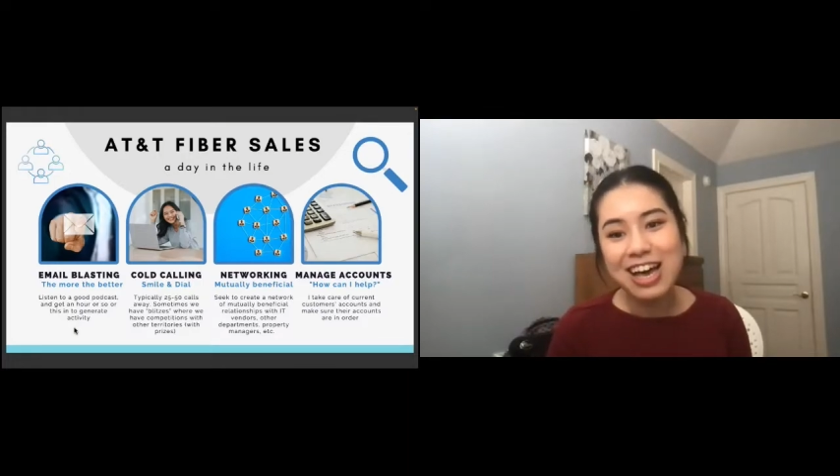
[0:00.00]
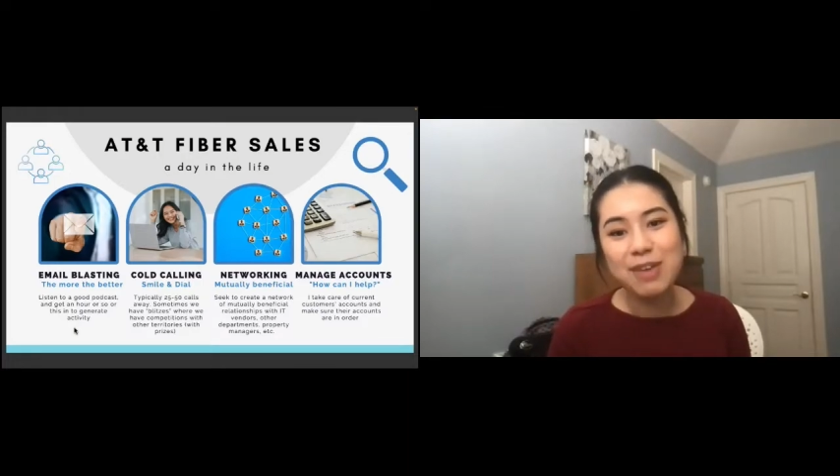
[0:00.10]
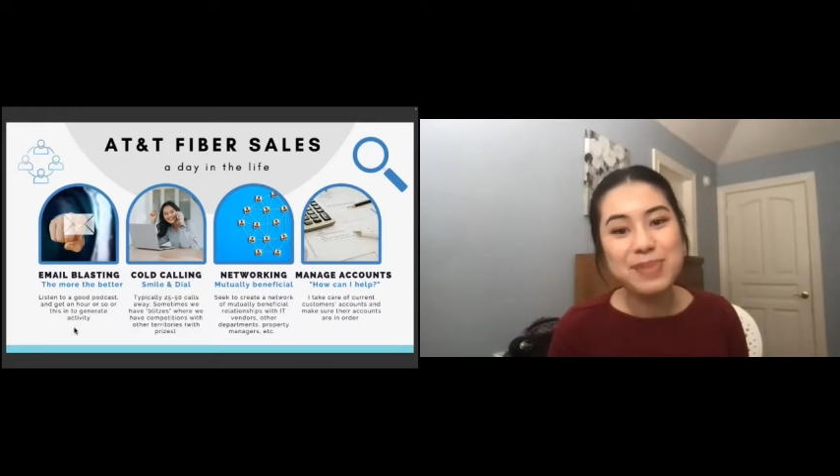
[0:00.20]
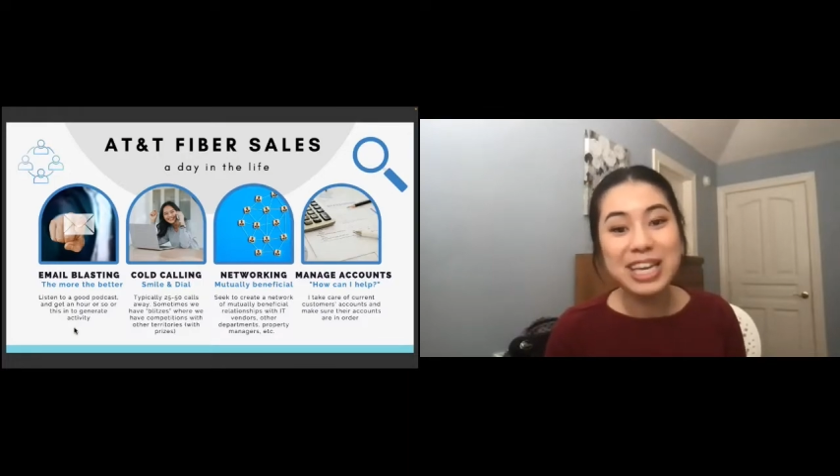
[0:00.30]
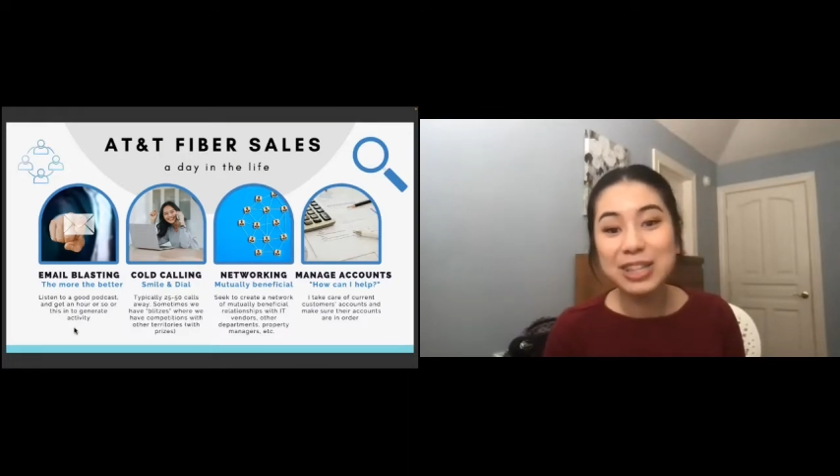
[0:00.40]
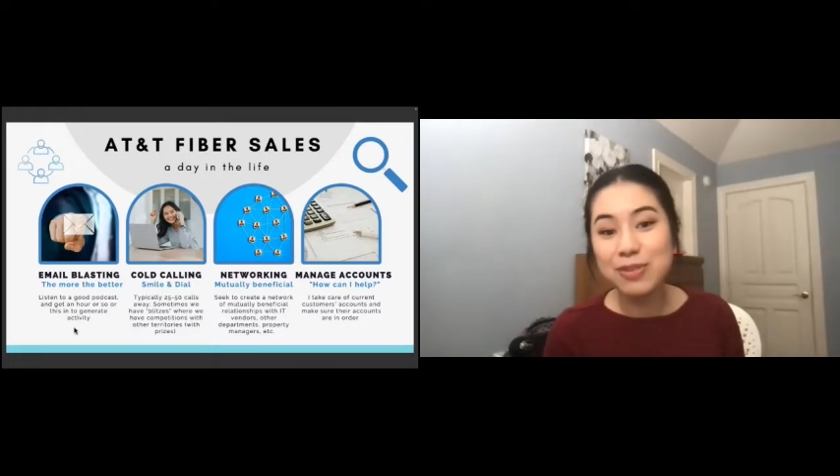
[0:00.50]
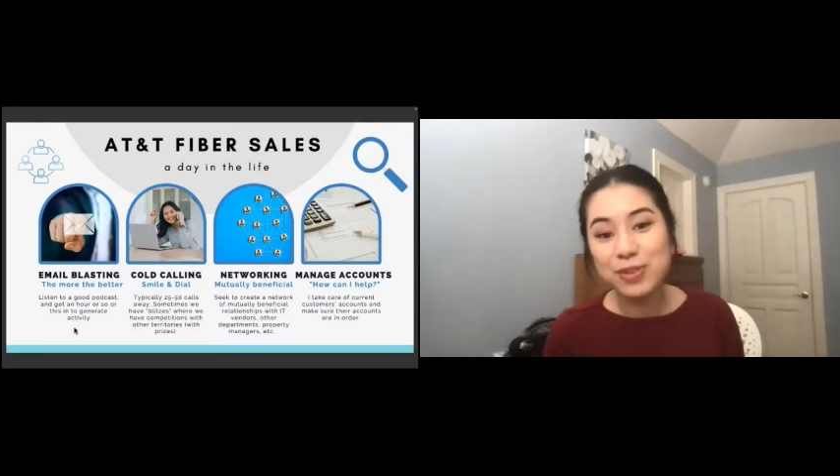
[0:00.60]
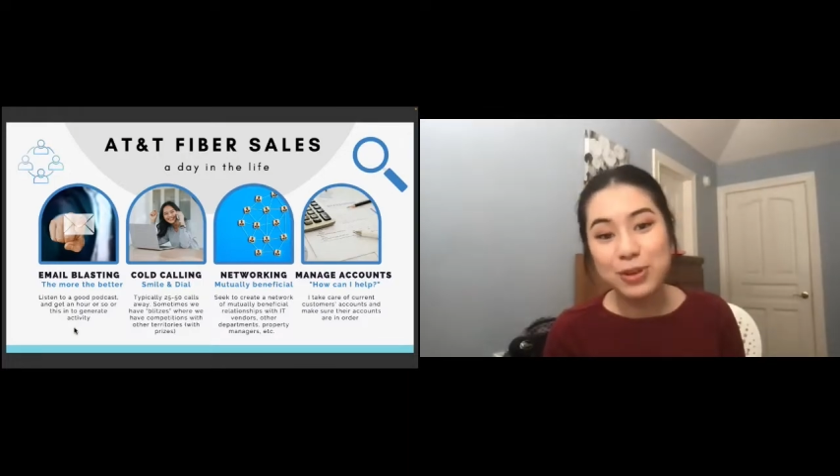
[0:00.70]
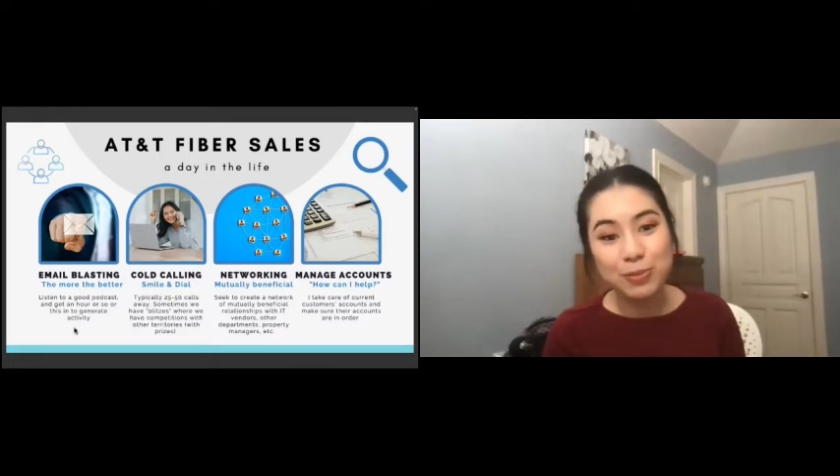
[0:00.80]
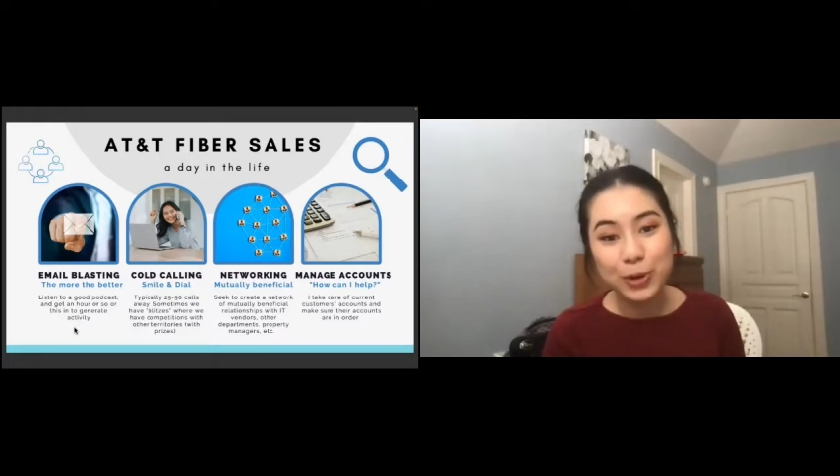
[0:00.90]
making them
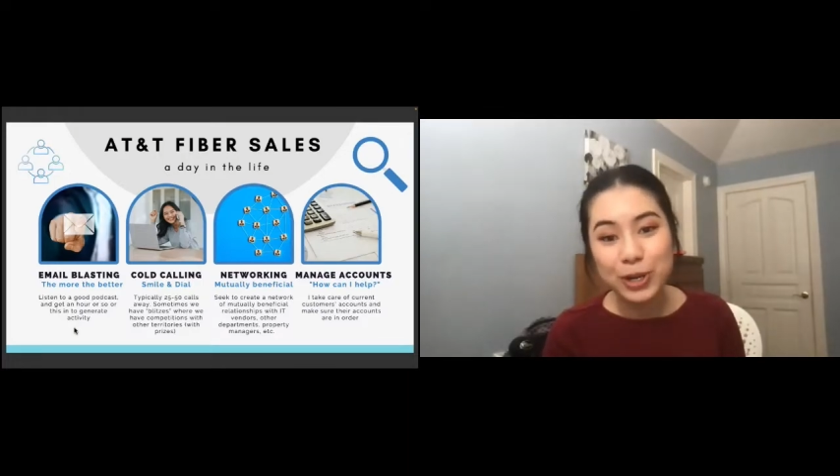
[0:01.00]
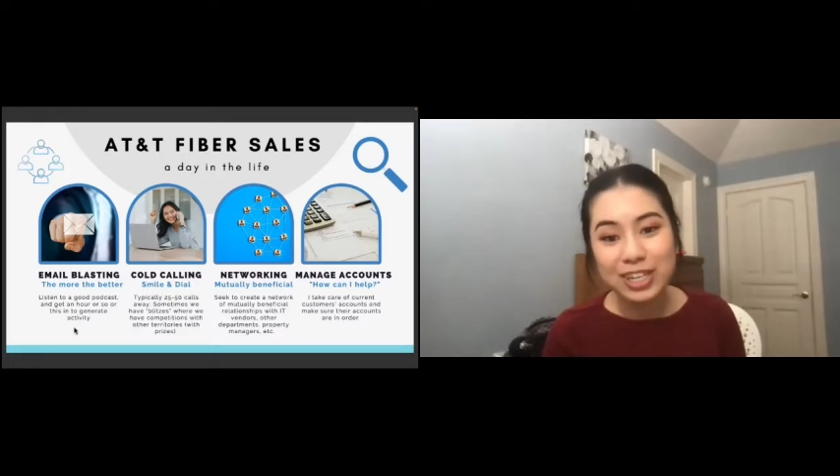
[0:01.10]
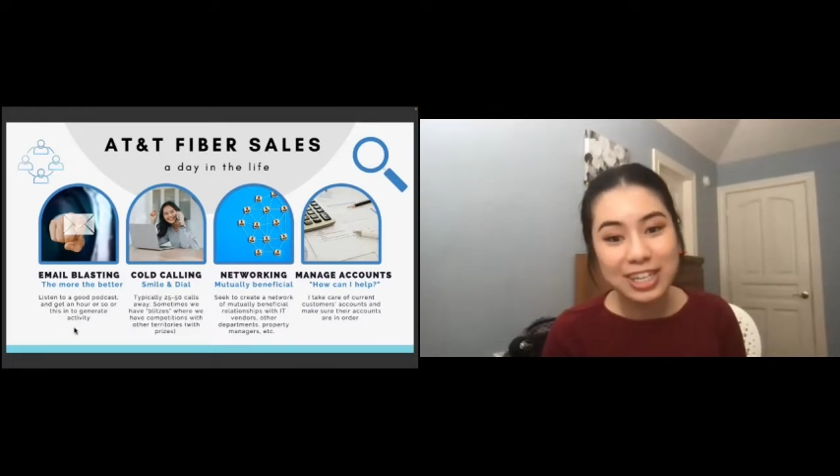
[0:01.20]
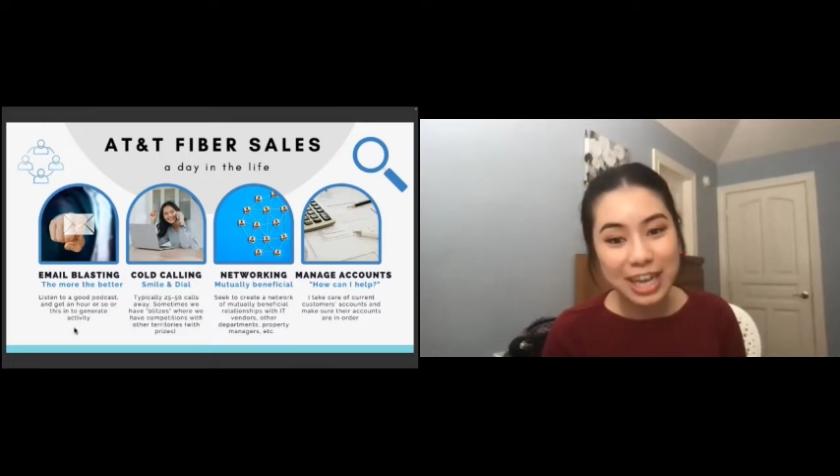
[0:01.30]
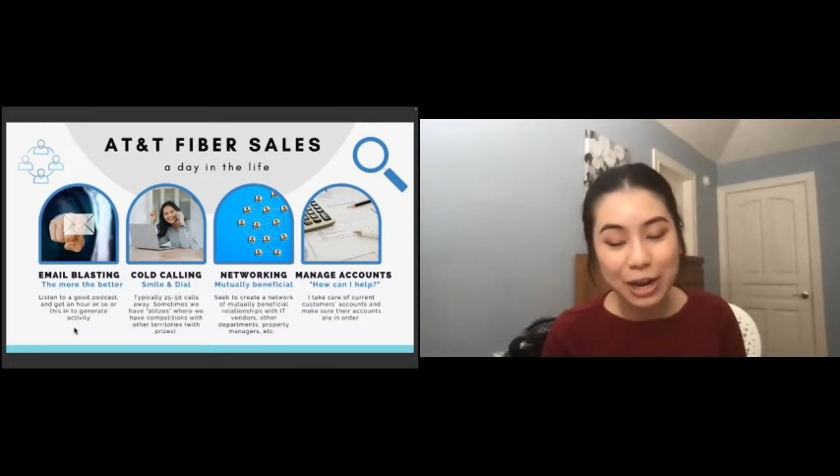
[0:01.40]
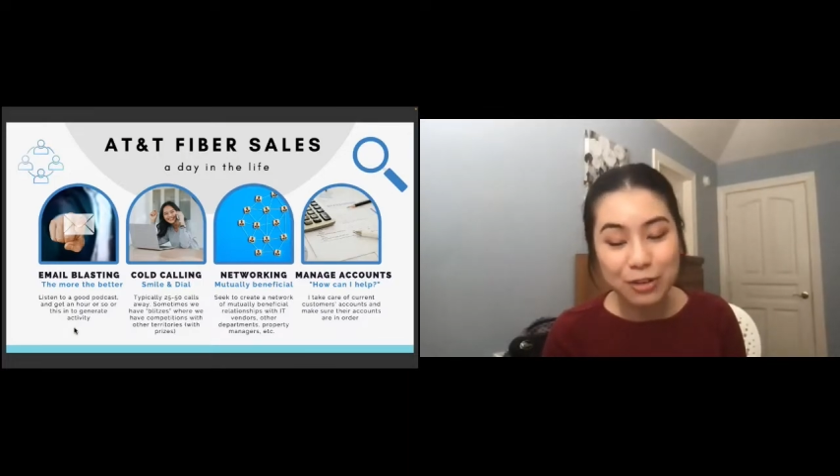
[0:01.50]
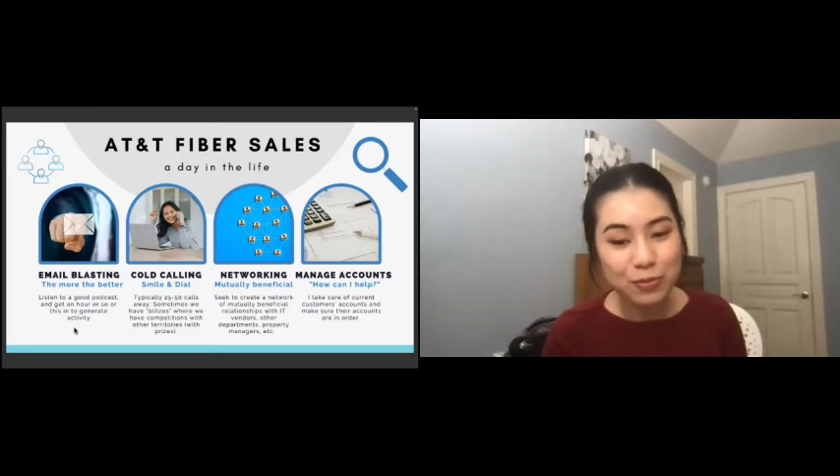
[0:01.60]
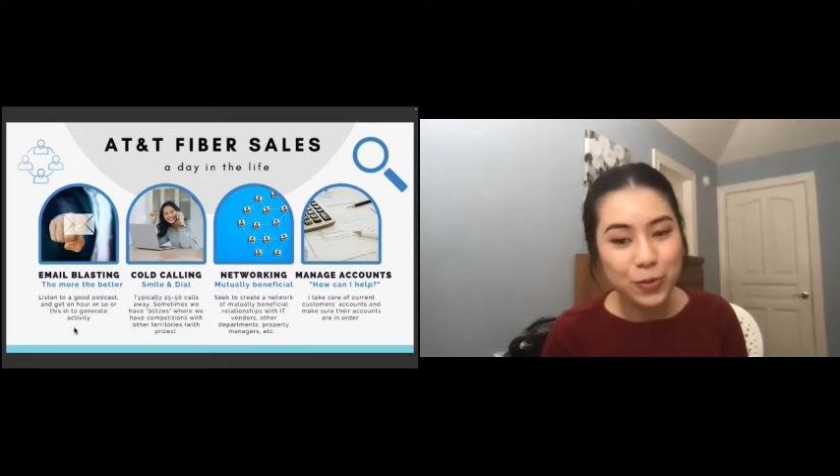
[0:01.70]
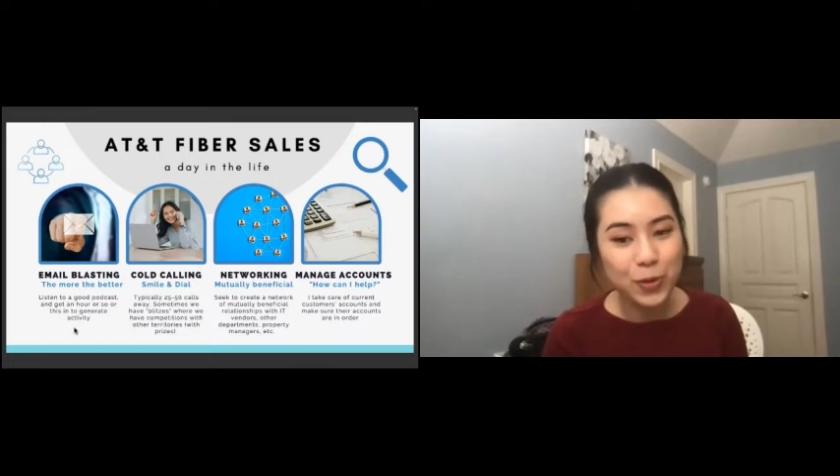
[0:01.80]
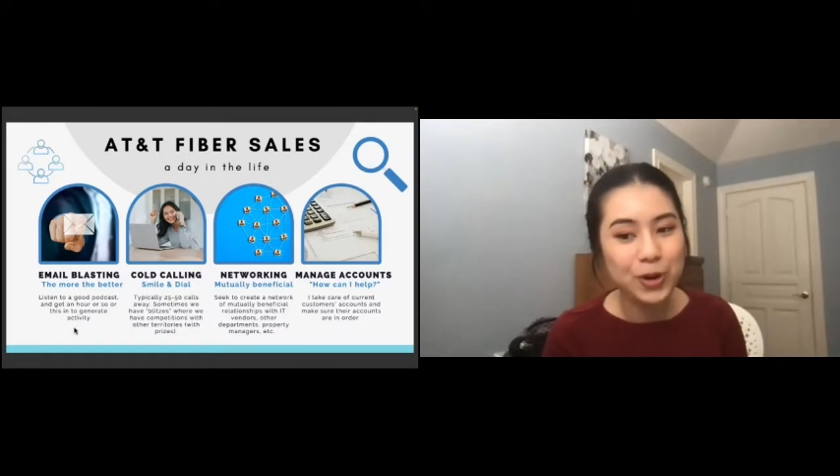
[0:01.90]
feel important and cared
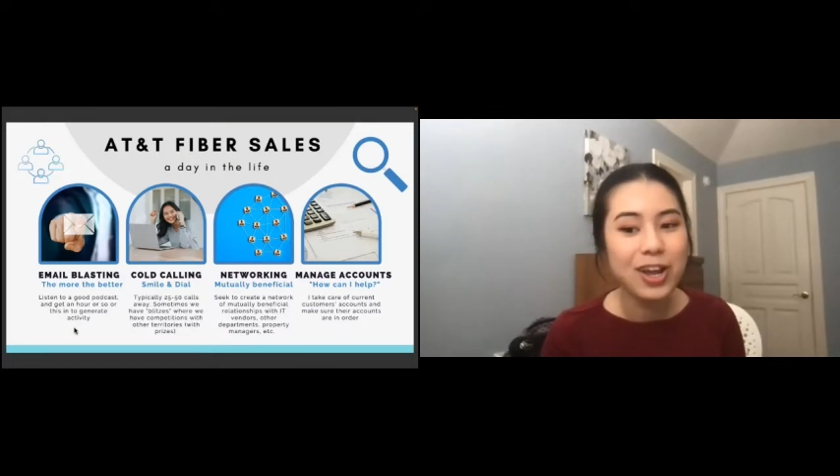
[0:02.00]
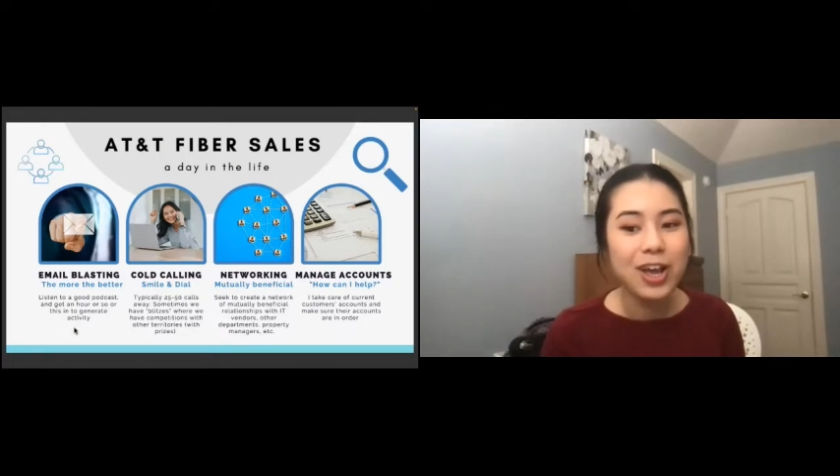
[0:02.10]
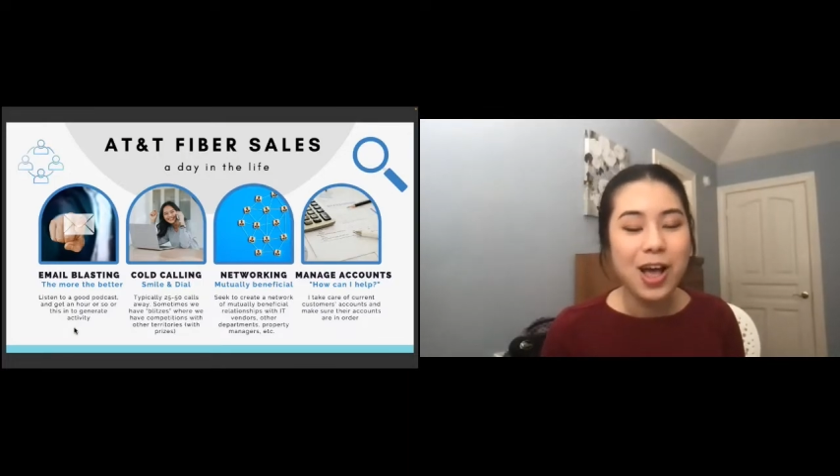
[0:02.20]
for,